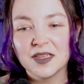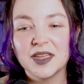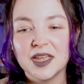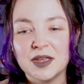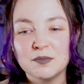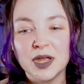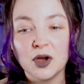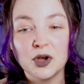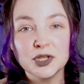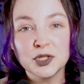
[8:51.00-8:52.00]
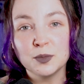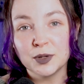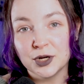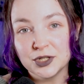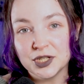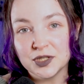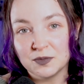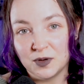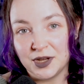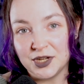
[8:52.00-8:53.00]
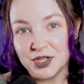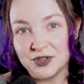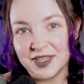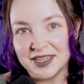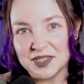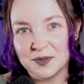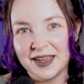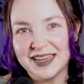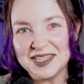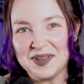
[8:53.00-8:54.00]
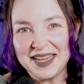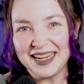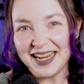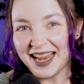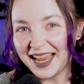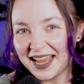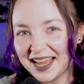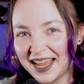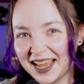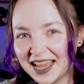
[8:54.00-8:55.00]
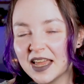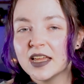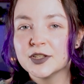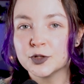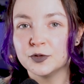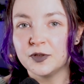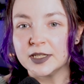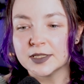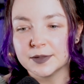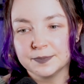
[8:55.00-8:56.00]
It may also purchase one using, guess what? School funds.